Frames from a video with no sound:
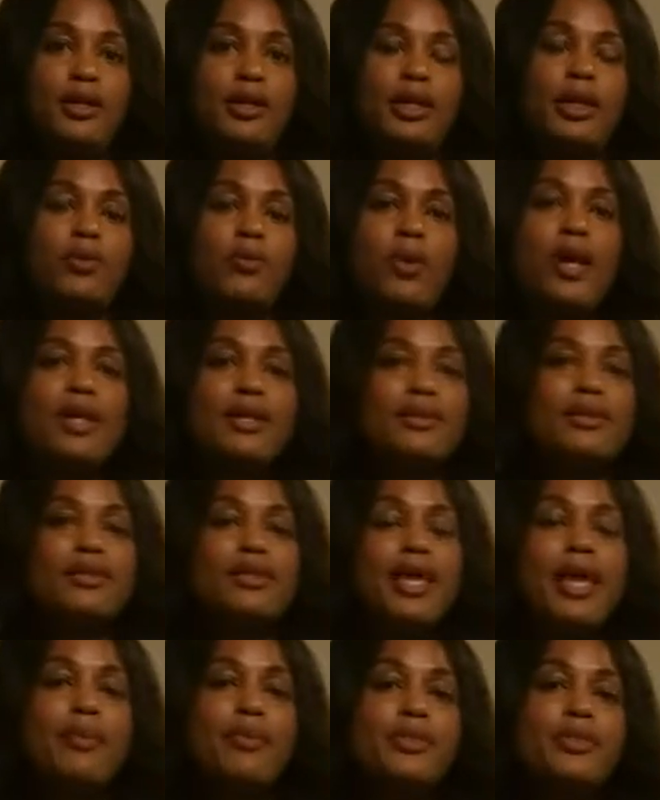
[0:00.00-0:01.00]
Like, why did
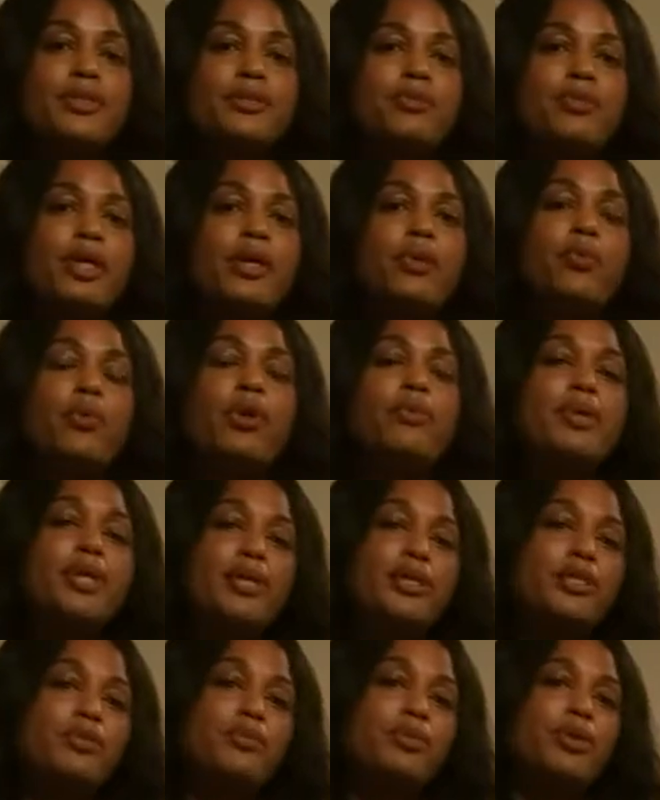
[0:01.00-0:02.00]
this happen to me? Well,
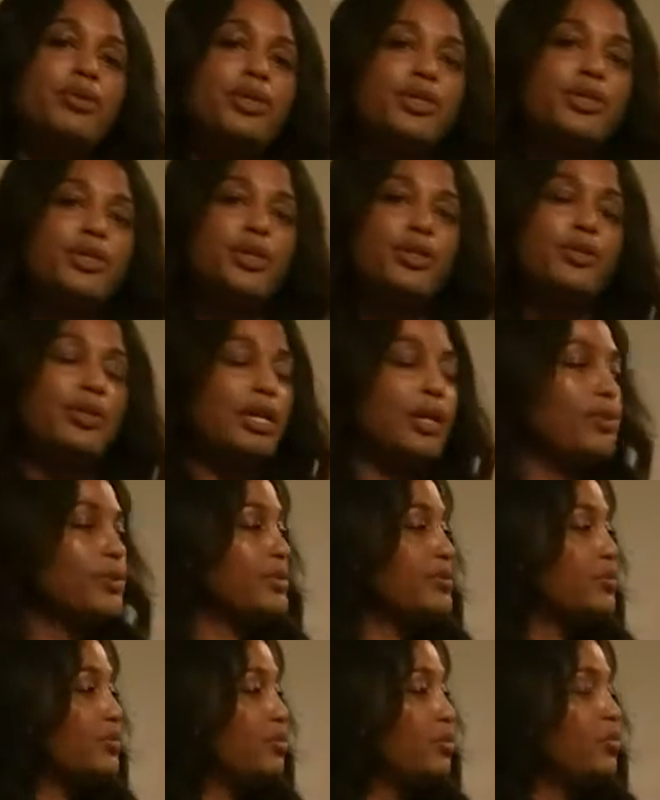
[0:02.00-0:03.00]
because Spirit knew that I
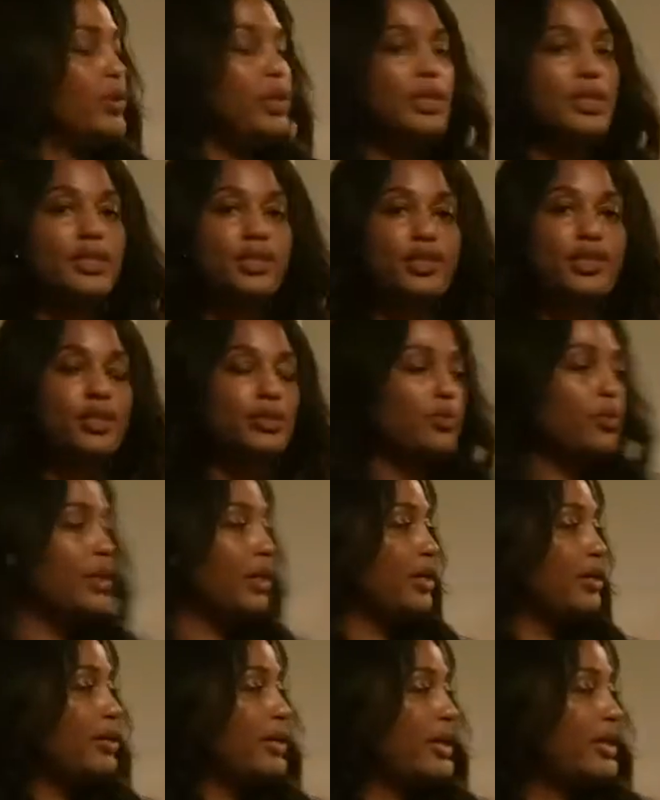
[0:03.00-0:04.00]
was willing to do
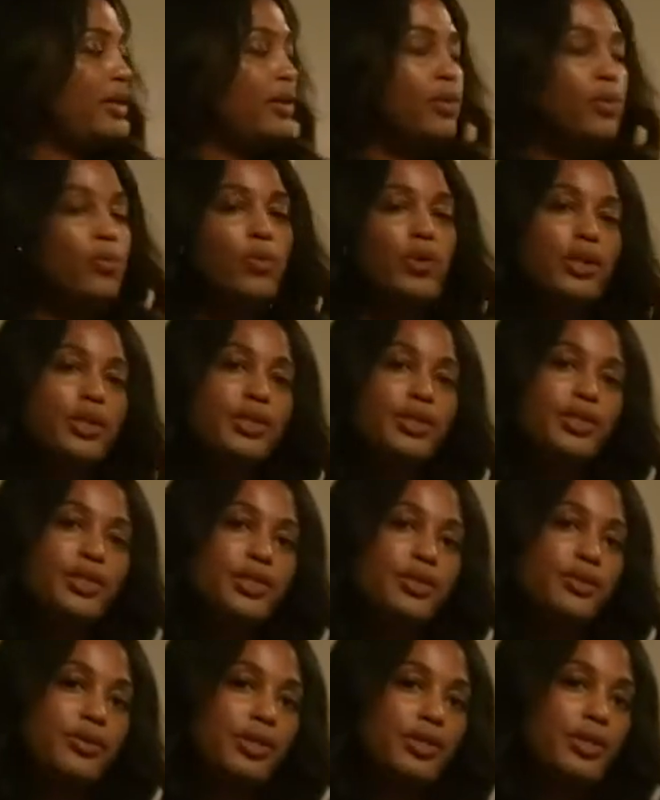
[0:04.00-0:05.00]
what? Willing to
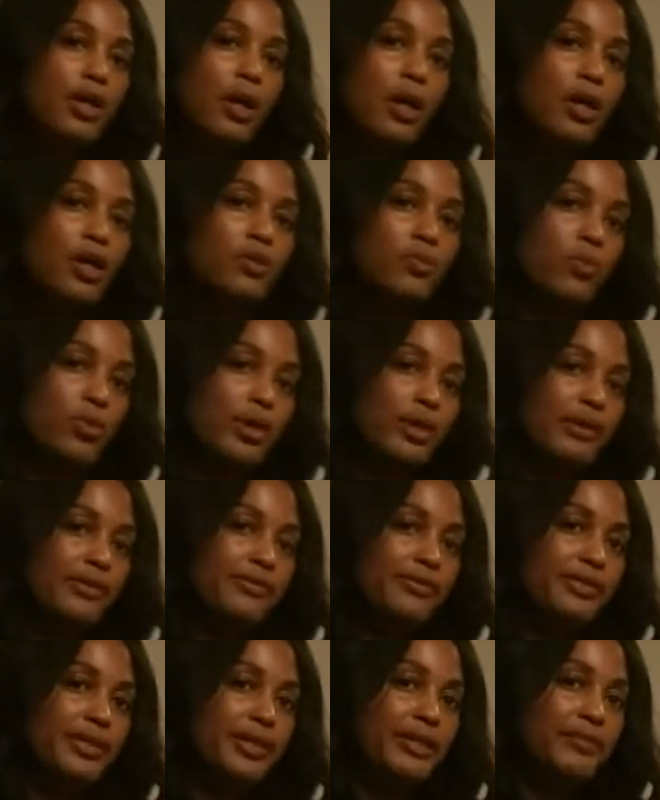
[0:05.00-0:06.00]
do this hard work
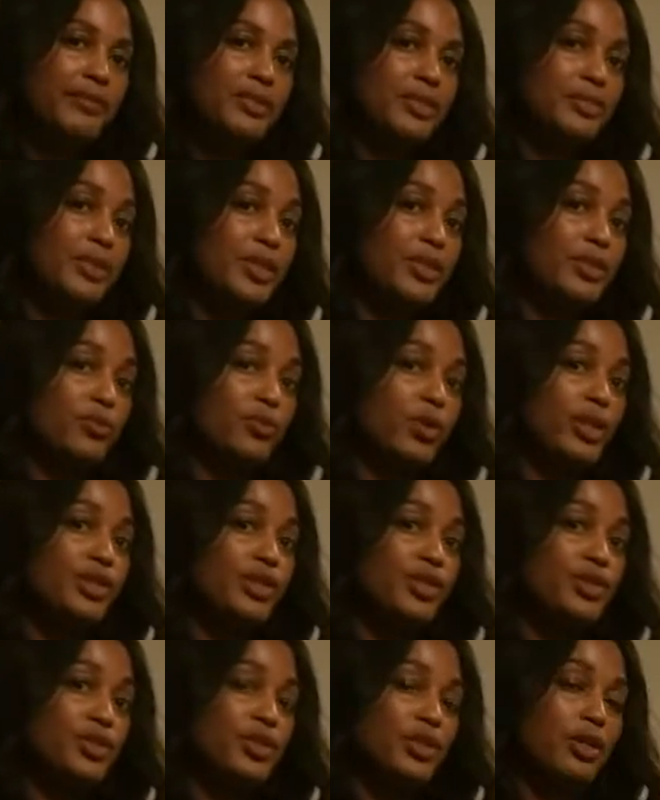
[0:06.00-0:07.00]
of forgiveness. Because
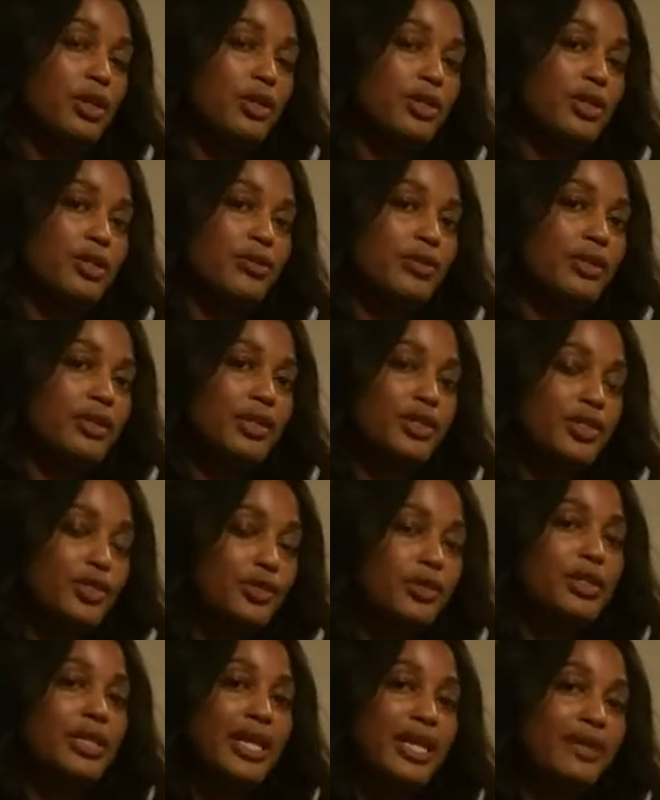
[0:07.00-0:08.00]
once you start doing this,
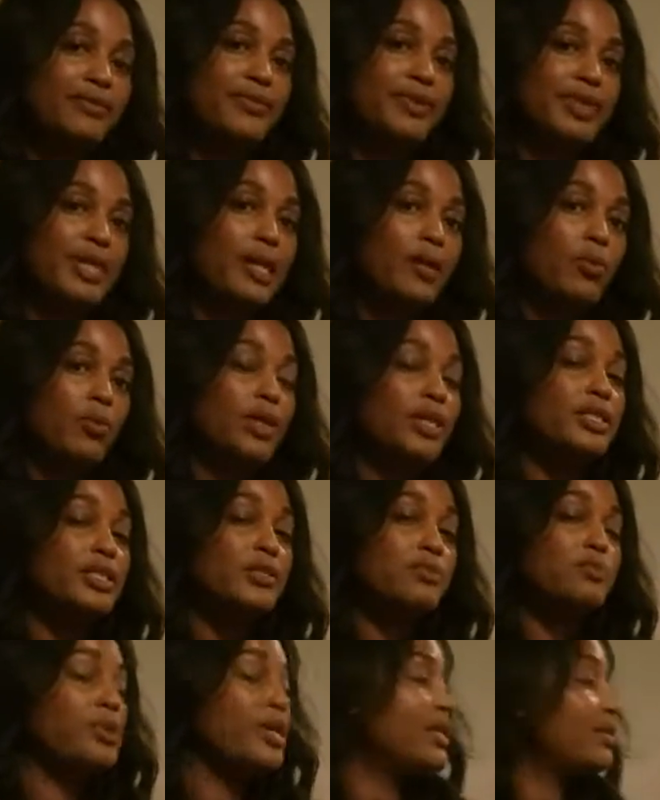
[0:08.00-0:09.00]
you're going to have to now what?
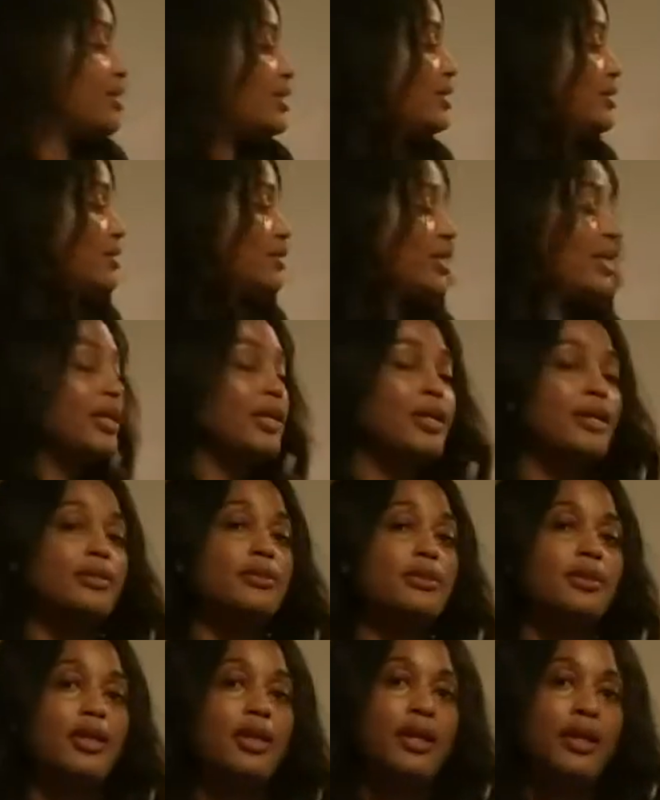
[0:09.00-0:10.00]
Speak these
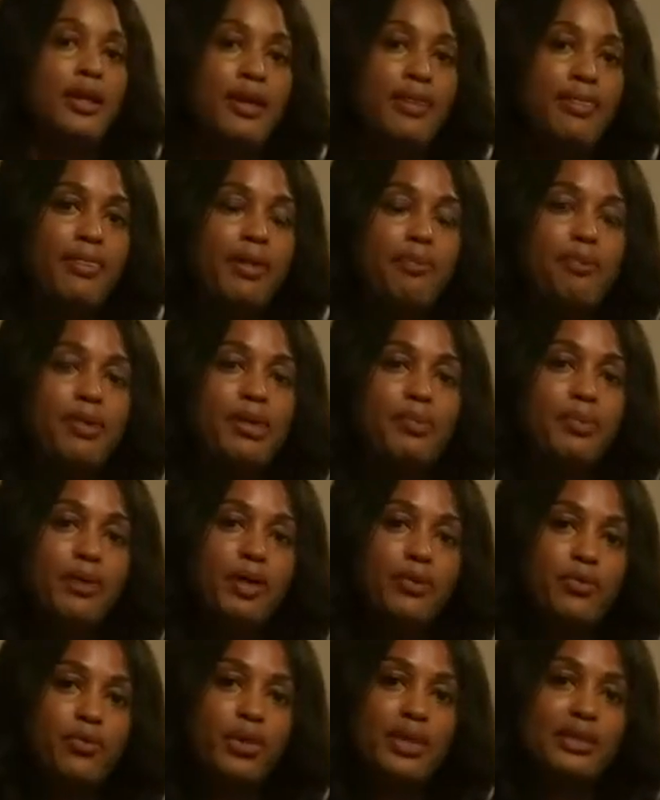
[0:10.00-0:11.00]
things that people
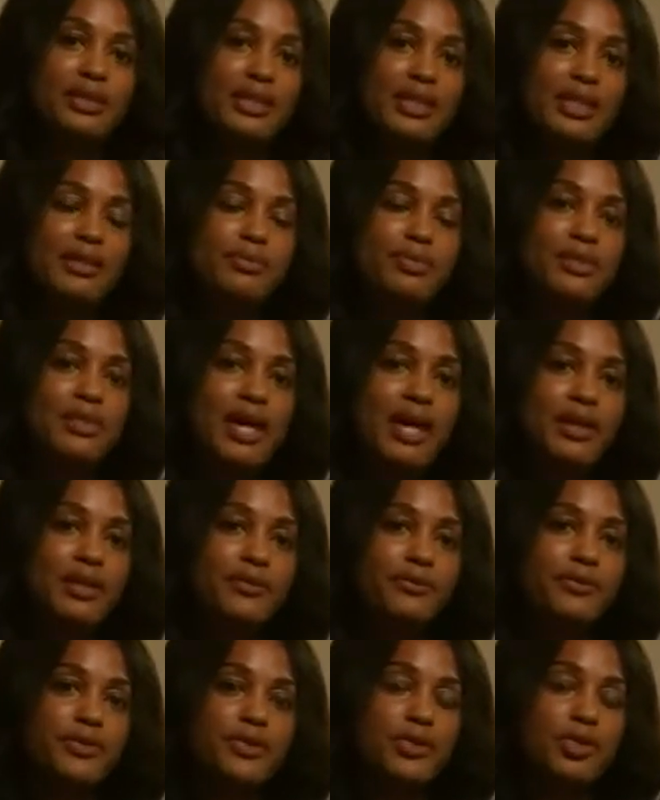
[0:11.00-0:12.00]
have wanted to keep
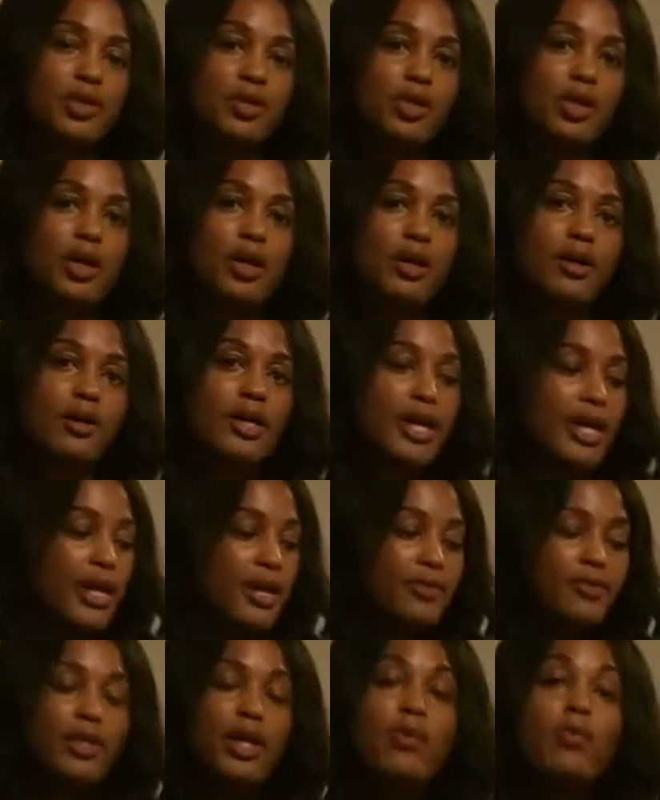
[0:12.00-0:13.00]
silent for so long.
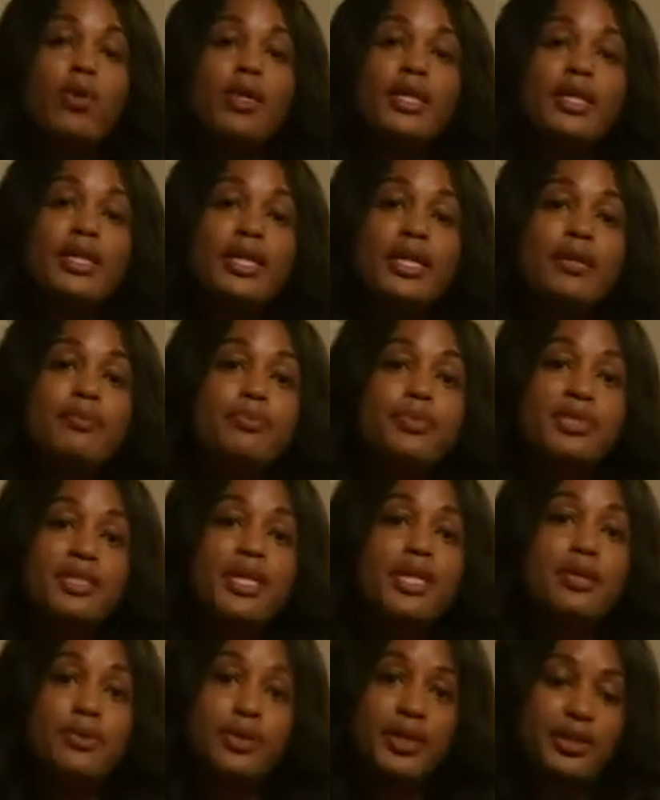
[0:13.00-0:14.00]
They want to keep
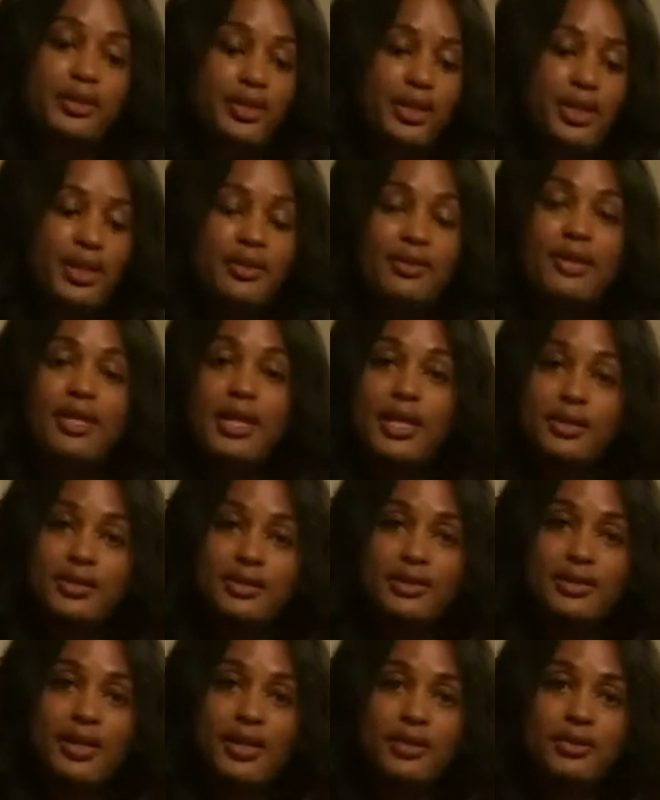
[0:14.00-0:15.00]
secret the
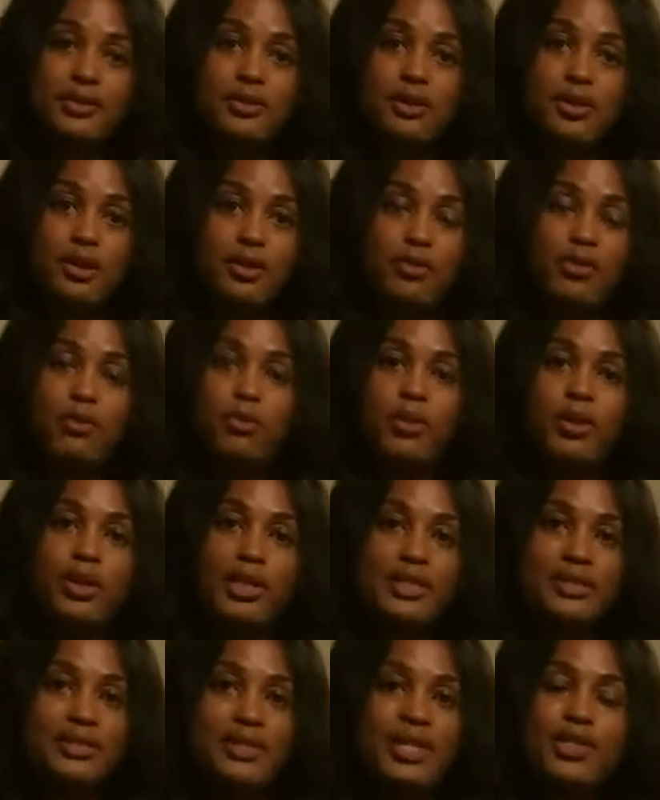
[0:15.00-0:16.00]
incest, the
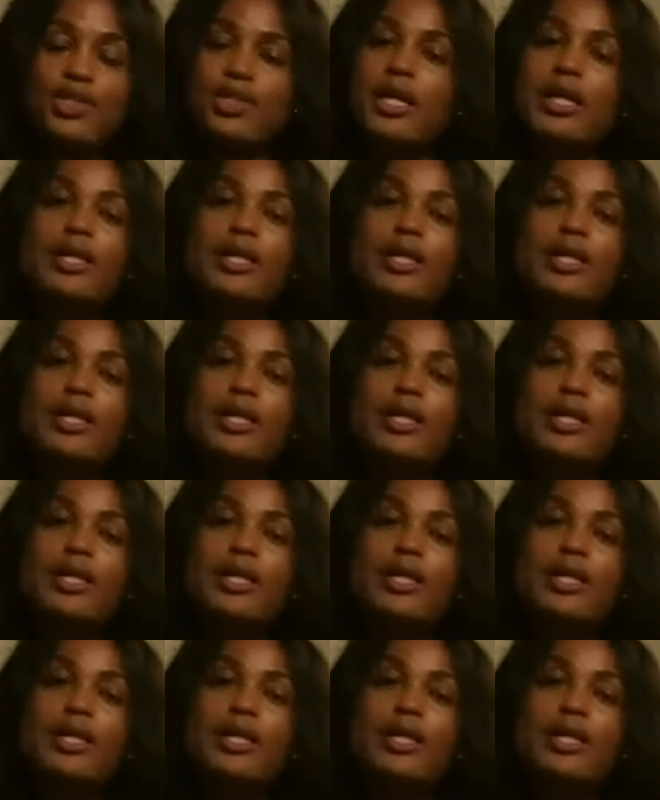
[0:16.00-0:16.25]
molestation.